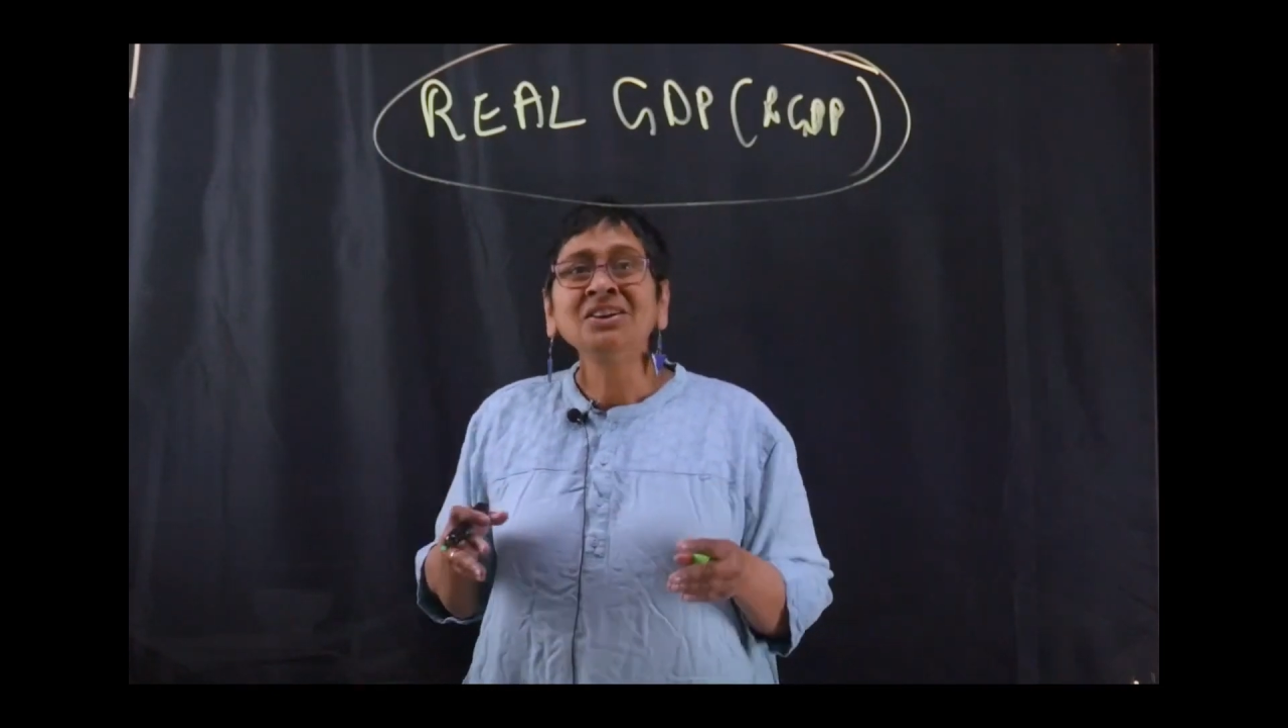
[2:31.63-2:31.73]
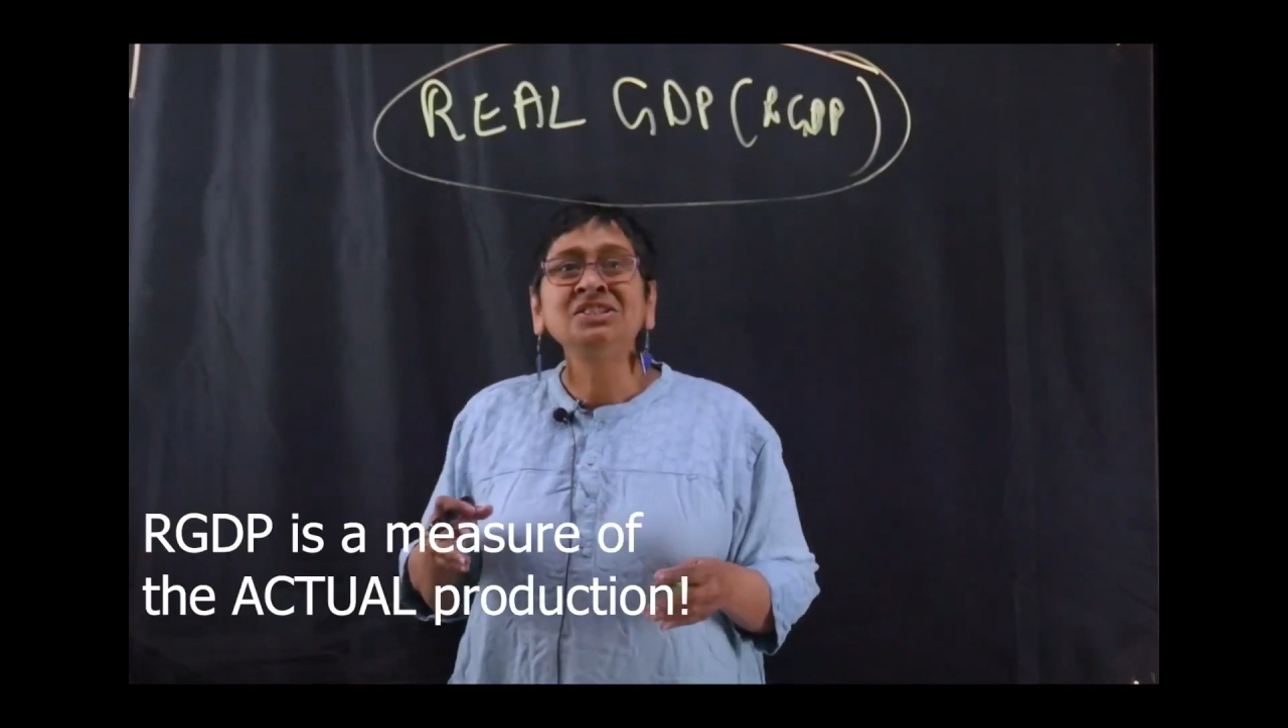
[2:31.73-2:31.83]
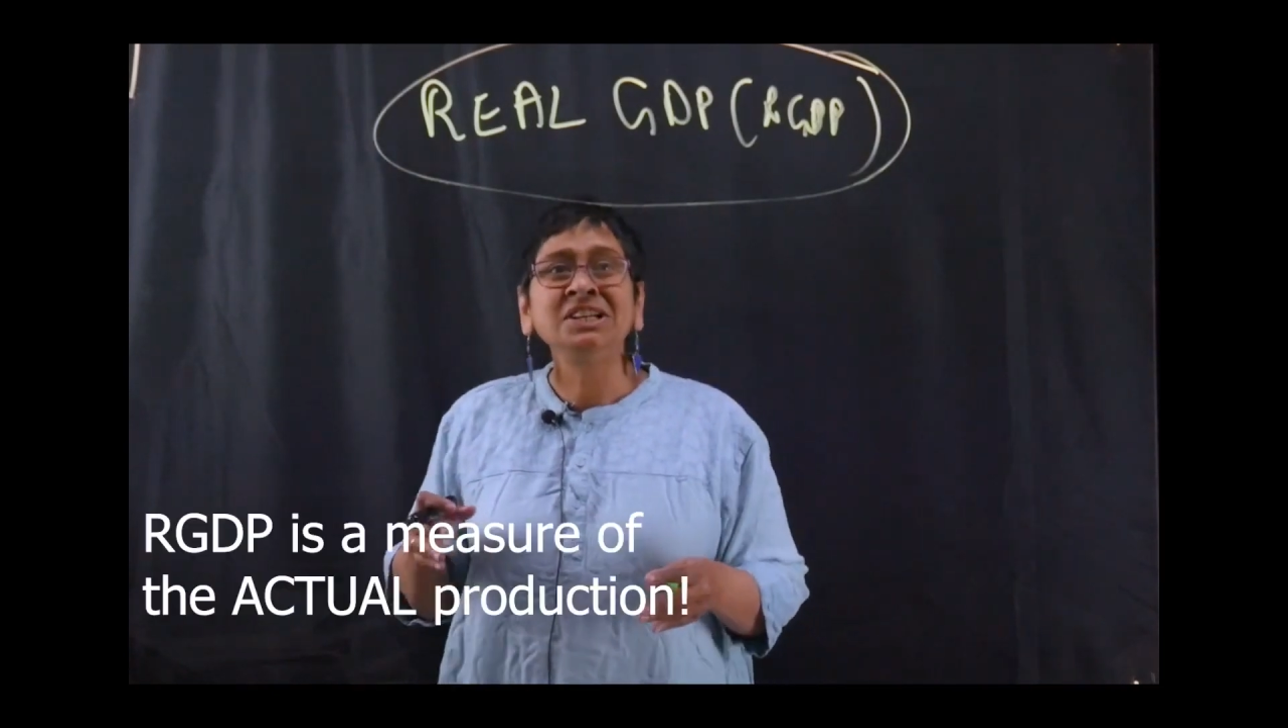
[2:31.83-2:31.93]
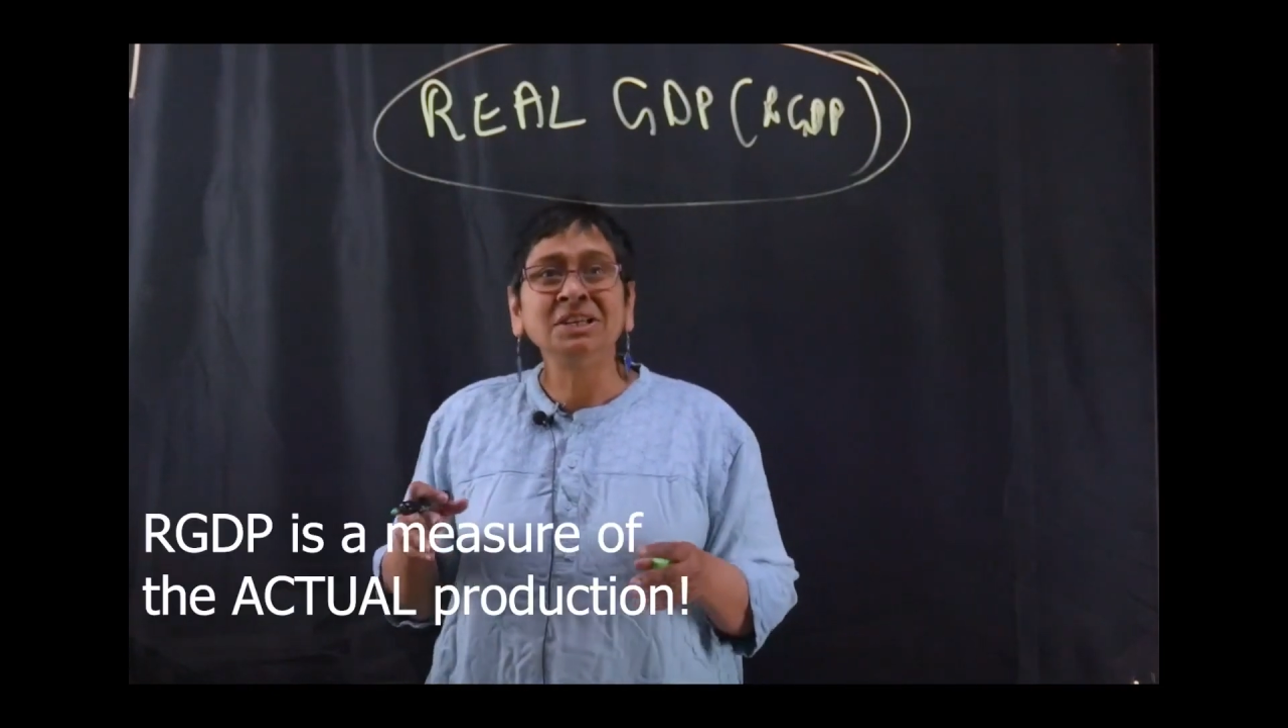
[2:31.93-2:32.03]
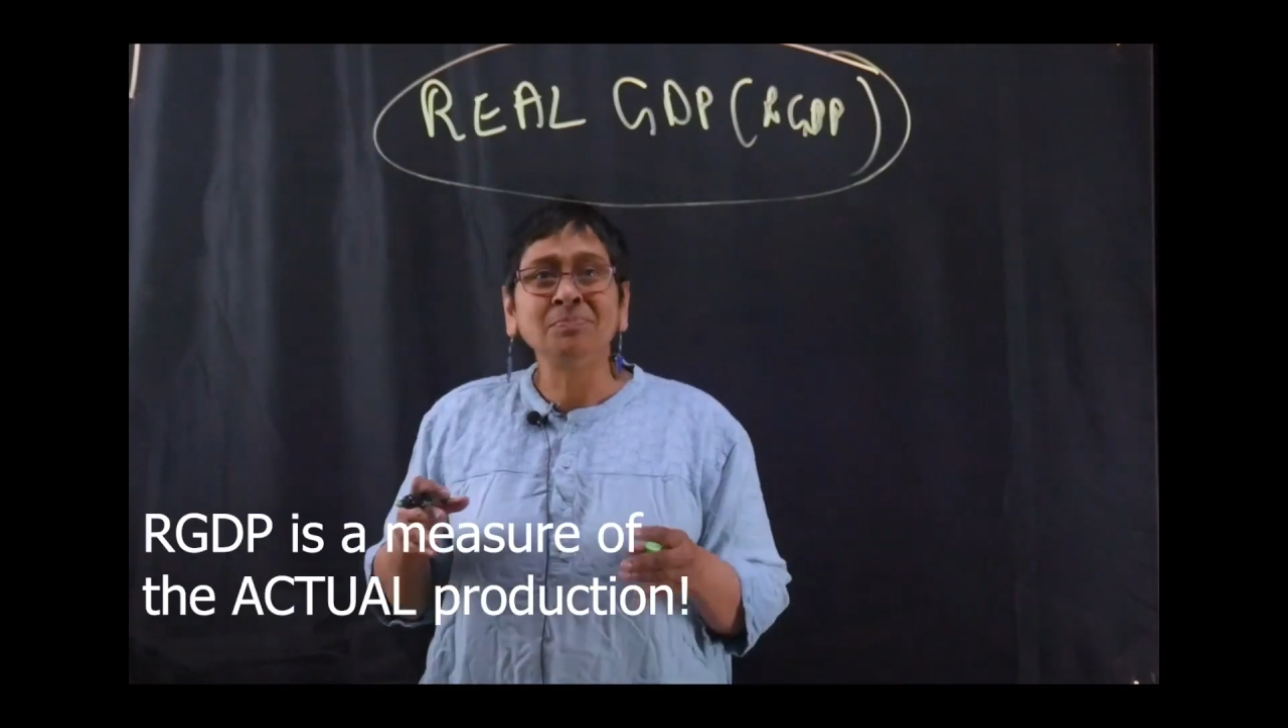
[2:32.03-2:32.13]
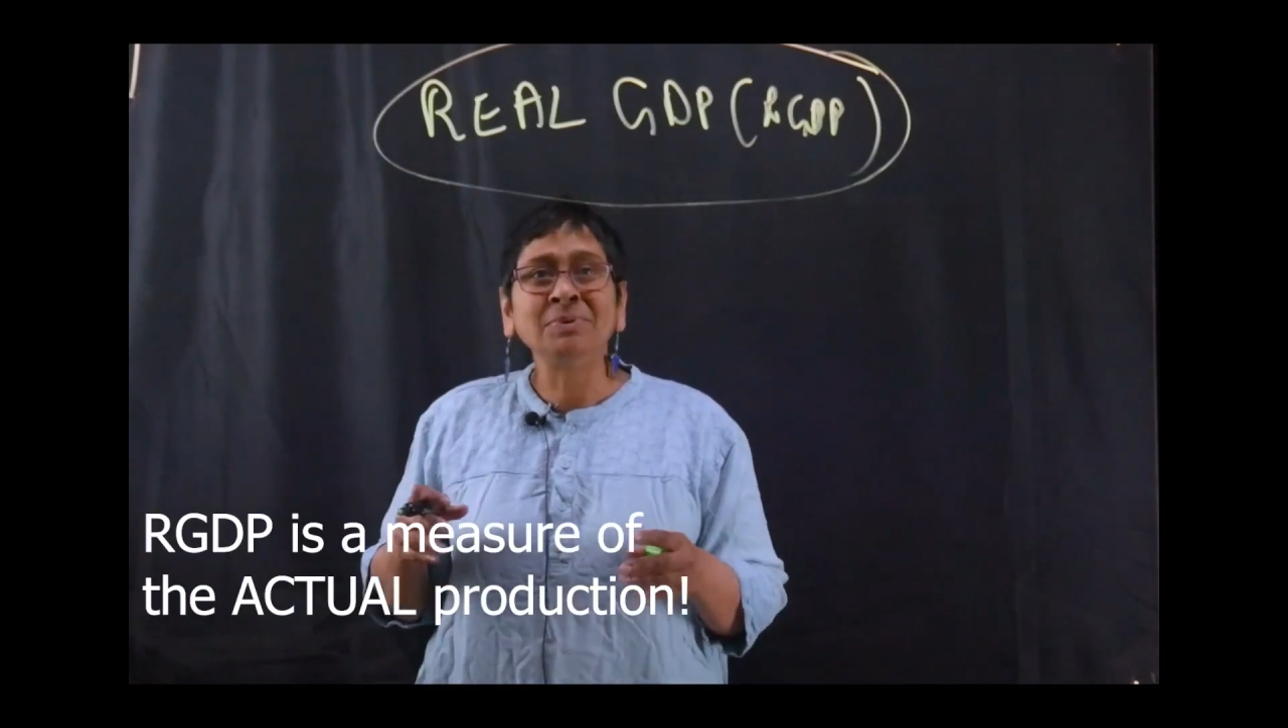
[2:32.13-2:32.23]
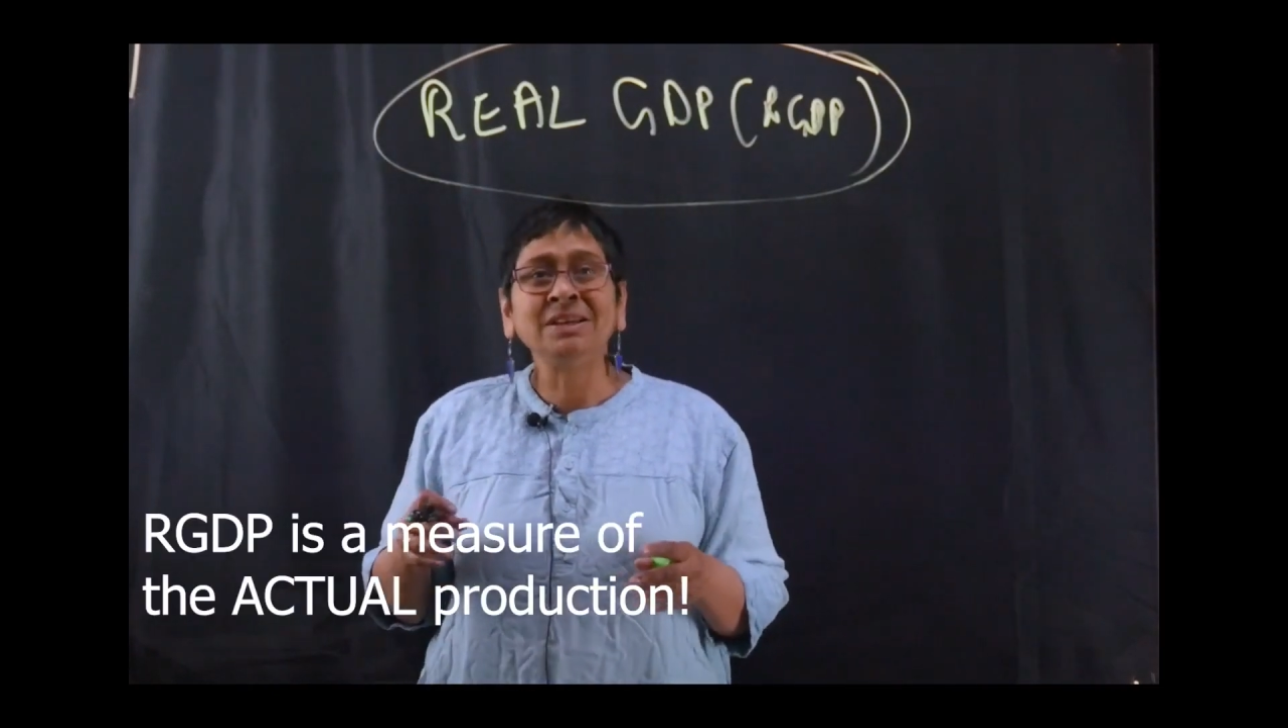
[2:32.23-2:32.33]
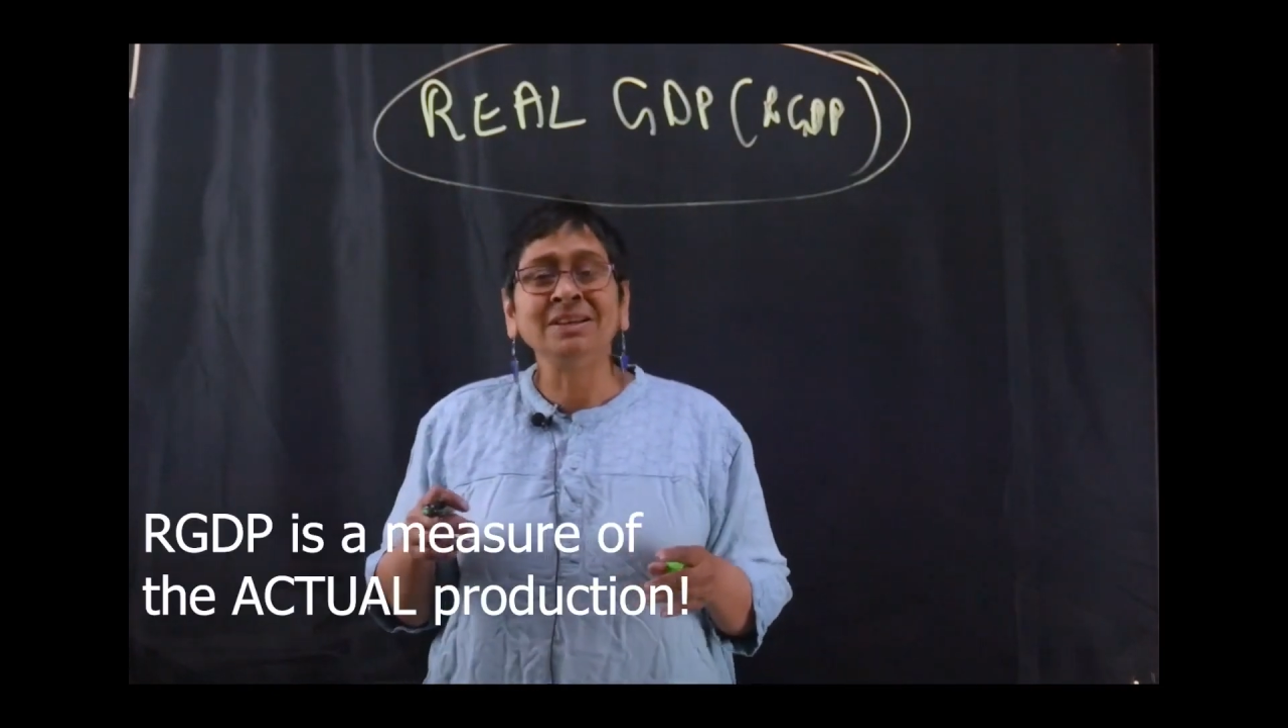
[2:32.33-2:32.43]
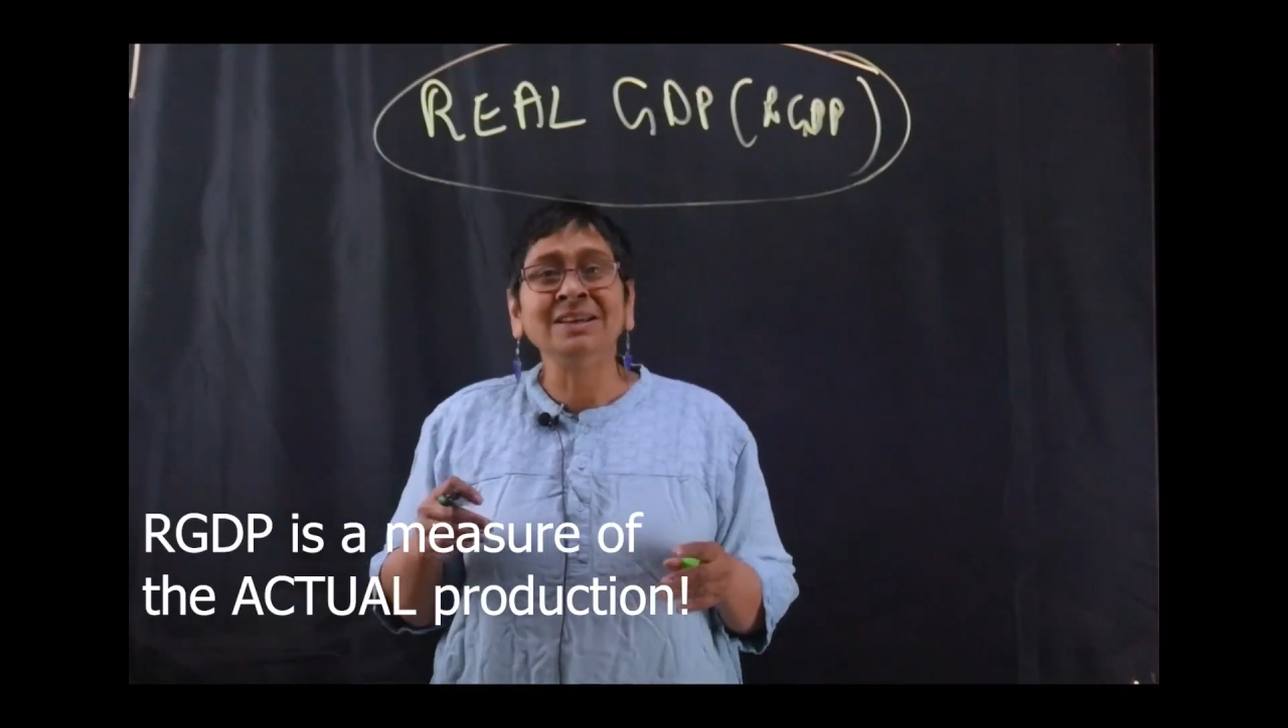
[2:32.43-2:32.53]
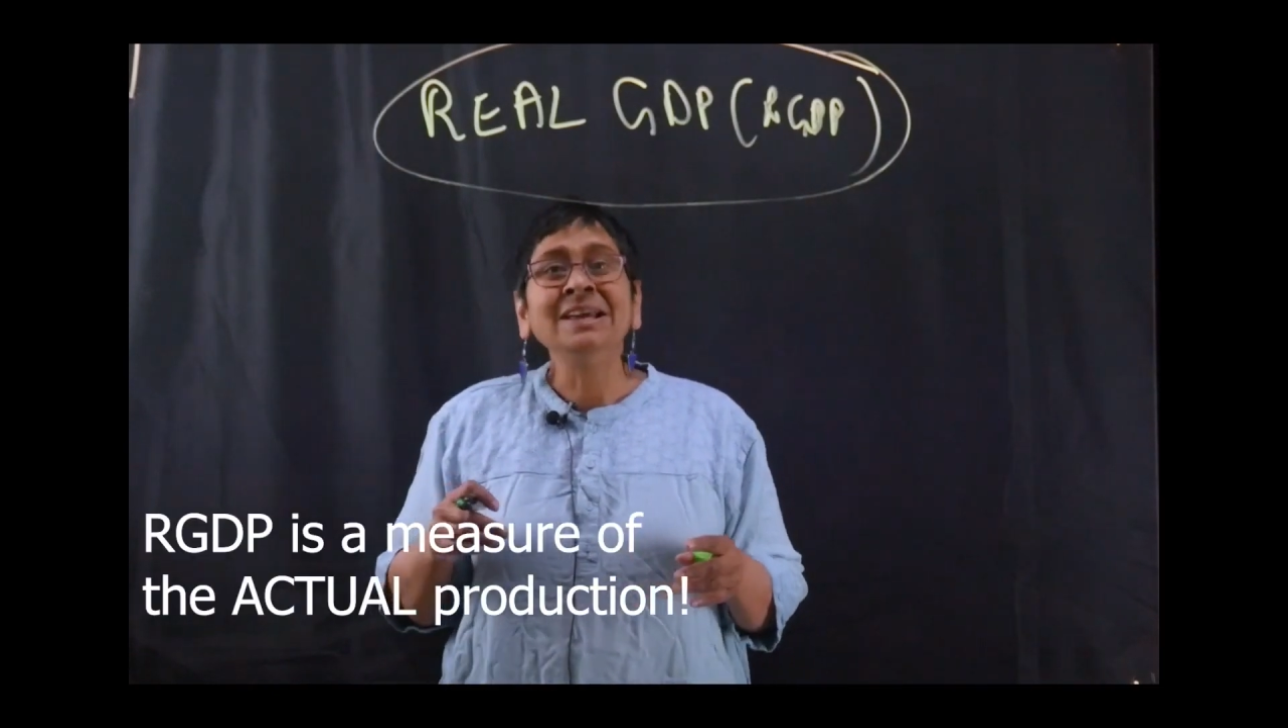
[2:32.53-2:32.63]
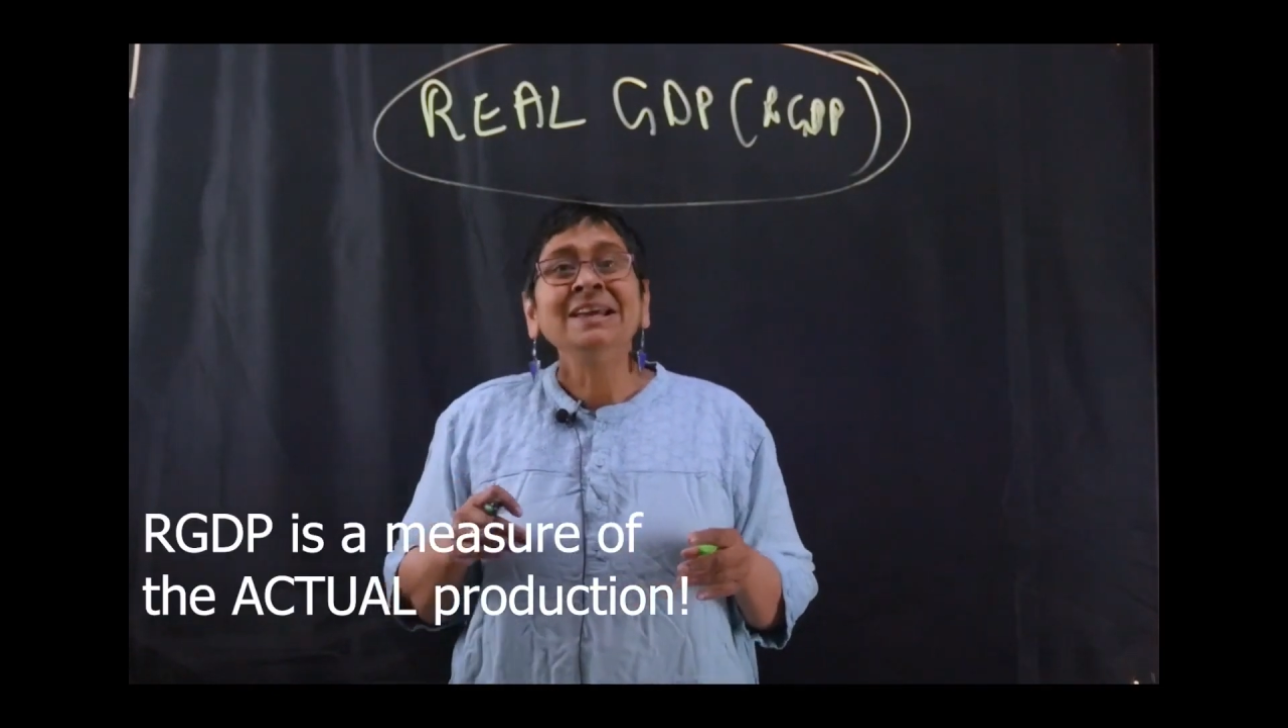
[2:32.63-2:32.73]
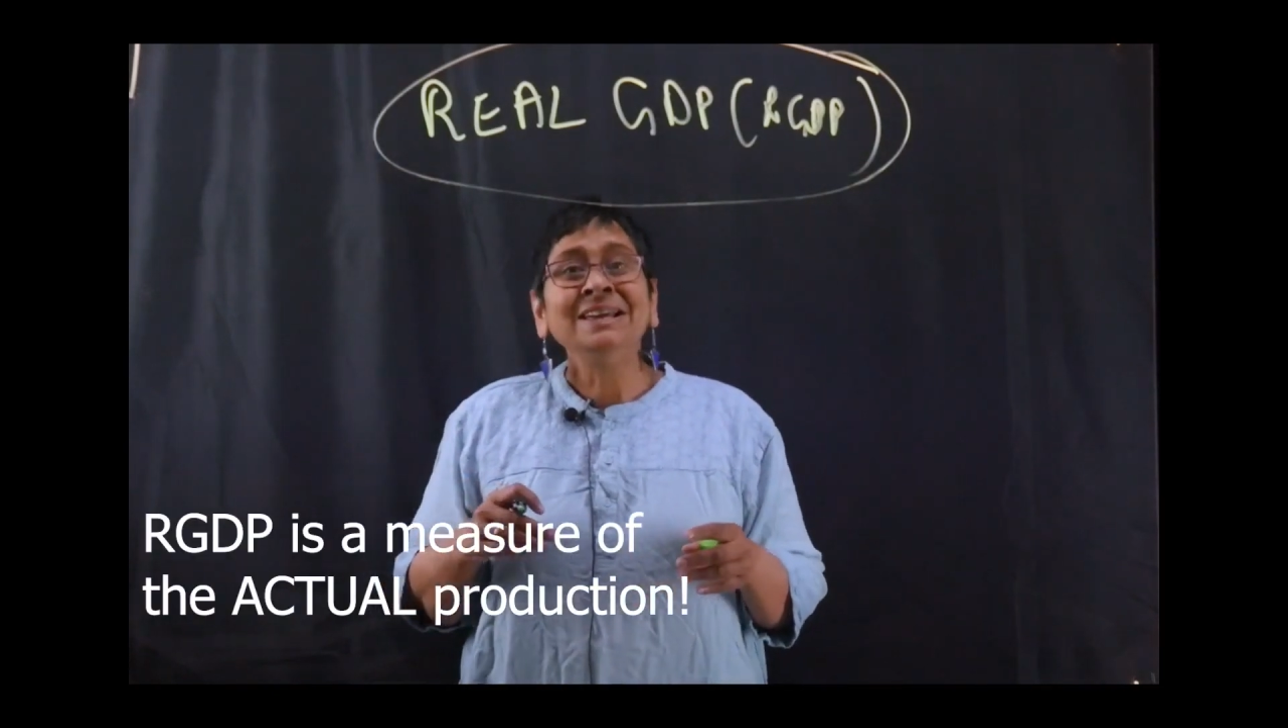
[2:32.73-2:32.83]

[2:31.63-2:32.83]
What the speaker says: GDP